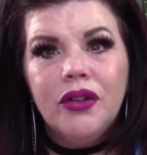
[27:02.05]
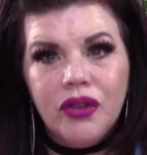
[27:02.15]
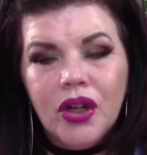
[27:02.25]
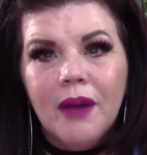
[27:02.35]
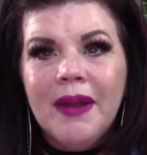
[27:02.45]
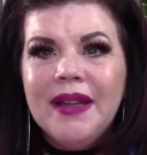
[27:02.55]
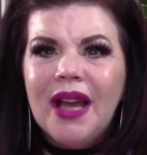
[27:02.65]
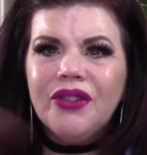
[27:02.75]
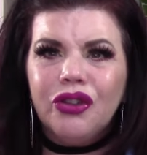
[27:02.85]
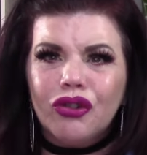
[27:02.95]
Do you know what I mean?
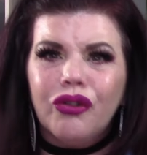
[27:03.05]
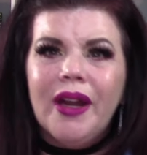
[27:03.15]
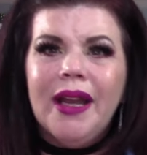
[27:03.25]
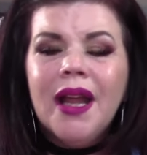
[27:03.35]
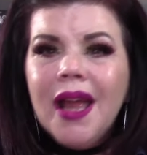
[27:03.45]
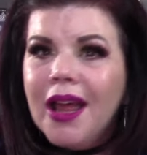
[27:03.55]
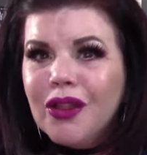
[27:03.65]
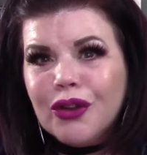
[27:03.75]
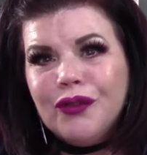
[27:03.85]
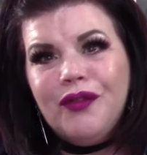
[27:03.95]
Yes, it's great.
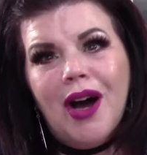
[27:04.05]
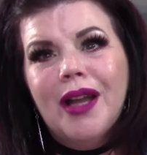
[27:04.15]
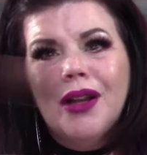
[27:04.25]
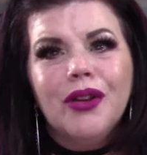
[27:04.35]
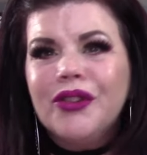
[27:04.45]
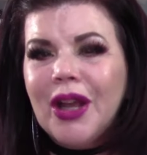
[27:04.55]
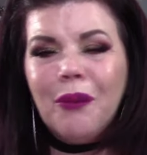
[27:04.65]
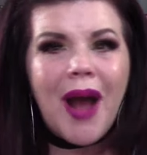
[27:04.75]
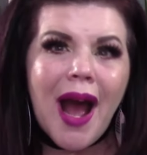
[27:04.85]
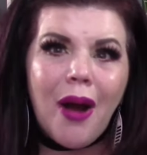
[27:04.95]
It looks fun. It looks
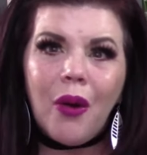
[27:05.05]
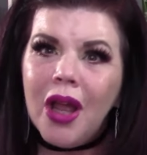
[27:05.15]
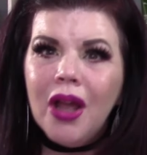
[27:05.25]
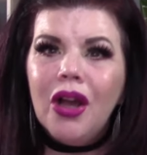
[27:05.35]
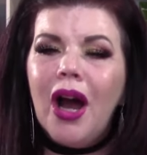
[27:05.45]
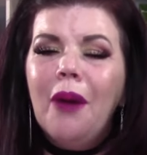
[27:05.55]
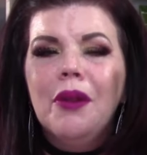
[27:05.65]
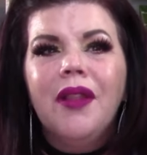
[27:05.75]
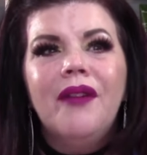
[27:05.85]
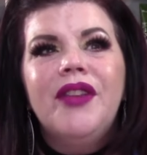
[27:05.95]
like, wow, I
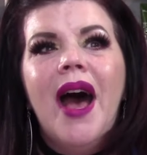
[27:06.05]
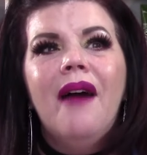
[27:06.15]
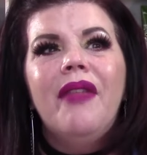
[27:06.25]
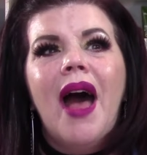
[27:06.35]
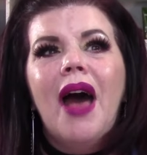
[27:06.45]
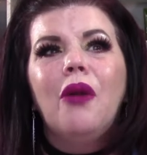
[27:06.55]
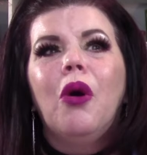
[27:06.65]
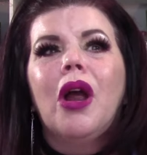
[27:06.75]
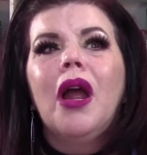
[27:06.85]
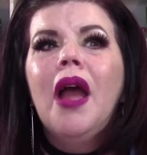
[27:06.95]
would love to have that,
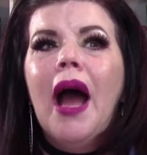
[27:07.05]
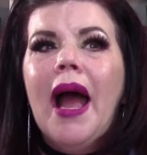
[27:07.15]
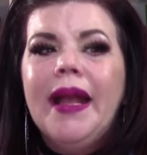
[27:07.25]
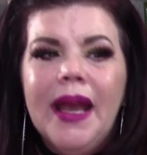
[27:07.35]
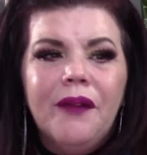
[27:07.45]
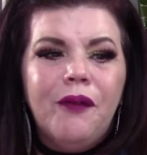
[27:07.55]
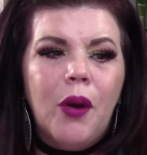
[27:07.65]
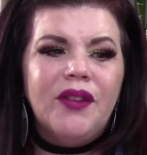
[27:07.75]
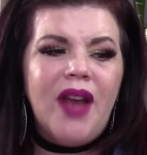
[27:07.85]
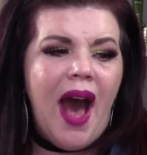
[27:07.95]
or I can't
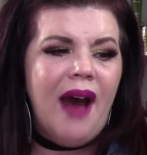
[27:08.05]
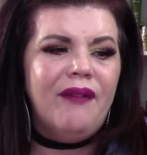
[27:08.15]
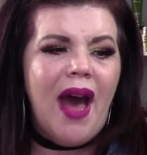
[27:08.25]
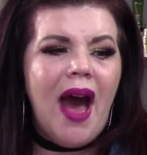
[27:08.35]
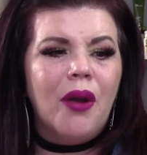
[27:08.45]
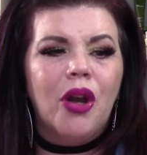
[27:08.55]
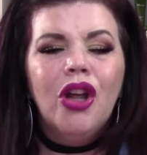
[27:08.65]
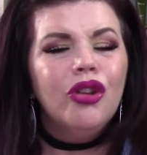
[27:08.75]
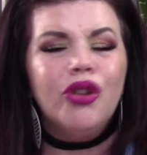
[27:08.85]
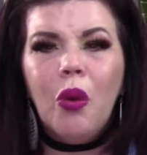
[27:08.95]
afford to have that, or
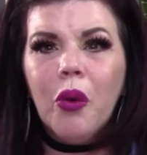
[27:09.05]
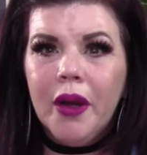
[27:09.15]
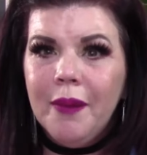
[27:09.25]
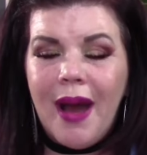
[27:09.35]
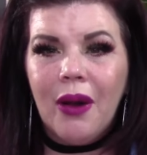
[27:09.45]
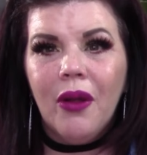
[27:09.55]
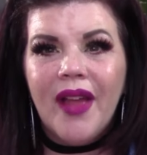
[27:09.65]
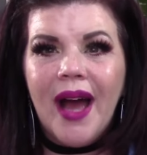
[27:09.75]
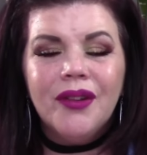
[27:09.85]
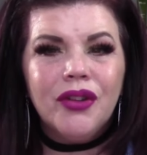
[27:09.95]
don't worry about all
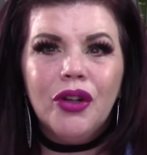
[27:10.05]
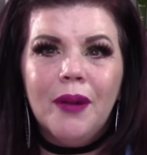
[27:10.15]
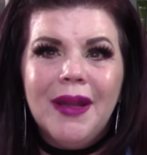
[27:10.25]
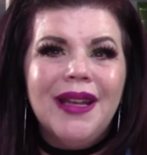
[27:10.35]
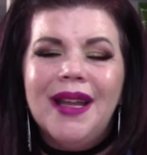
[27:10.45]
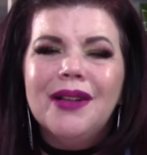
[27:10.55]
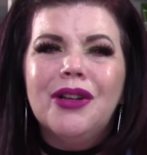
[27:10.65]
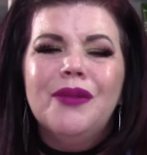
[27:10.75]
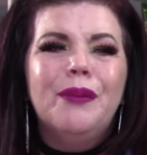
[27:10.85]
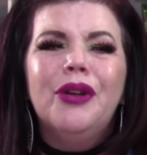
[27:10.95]
that. Do you know what I mean? It
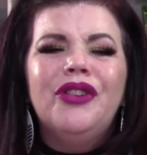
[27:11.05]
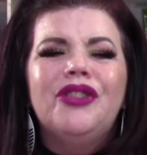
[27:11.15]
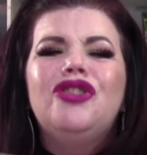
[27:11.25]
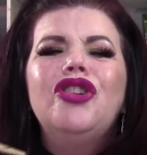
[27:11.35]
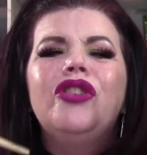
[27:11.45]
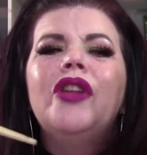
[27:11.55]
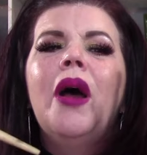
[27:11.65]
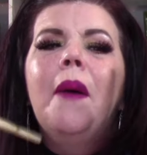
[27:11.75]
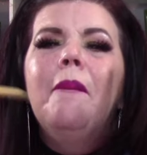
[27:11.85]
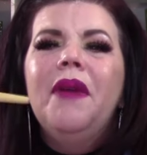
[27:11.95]
could, because it's just
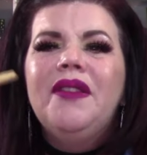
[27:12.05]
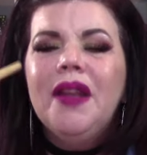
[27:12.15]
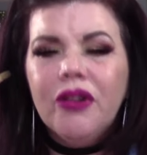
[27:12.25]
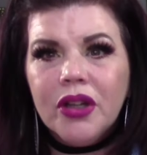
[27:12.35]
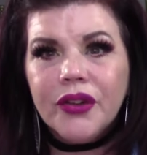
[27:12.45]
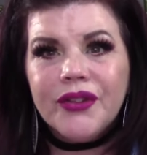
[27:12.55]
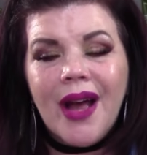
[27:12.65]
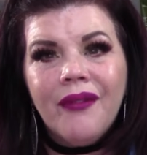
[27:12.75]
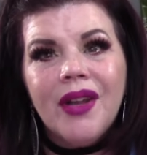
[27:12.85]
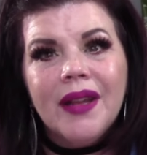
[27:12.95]
material
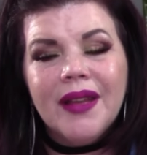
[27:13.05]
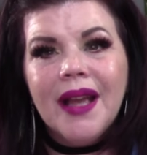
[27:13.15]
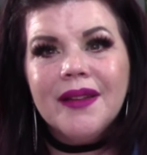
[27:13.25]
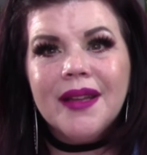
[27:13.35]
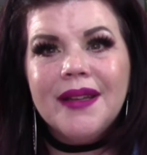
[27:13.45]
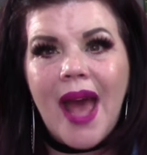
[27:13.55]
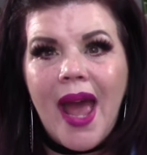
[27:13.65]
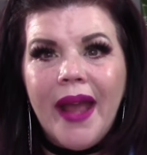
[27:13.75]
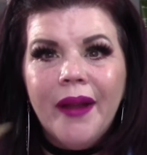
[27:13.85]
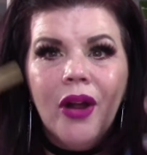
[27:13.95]
stuff. And at the end of the
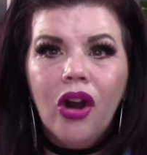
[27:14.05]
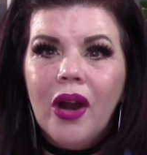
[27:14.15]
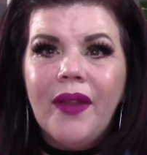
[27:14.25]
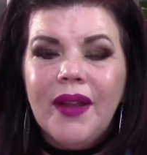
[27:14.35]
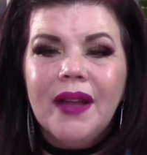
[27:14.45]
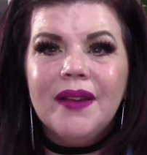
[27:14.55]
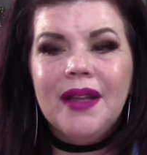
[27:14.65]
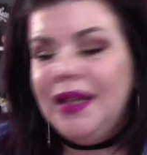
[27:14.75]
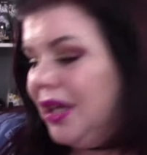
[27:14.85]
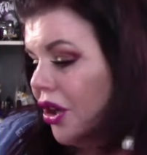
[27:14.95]
day, or at the end of
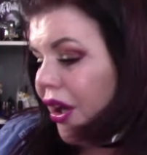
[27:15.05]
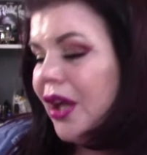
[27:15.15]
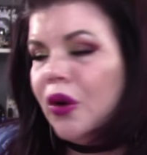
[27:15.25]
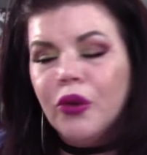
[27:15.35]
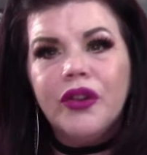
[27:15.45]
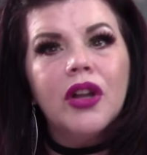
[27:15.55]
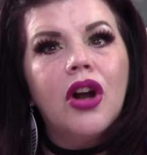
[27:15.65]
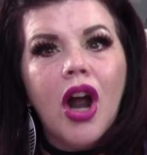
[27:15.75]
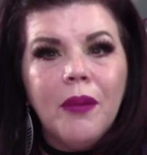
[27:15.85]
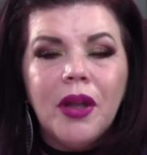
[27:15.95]
the year, it goes in the
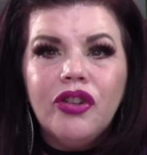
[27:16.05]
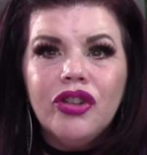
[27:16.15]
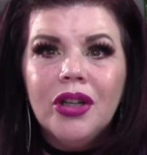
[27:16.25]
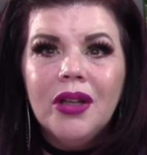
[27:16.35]
garbage.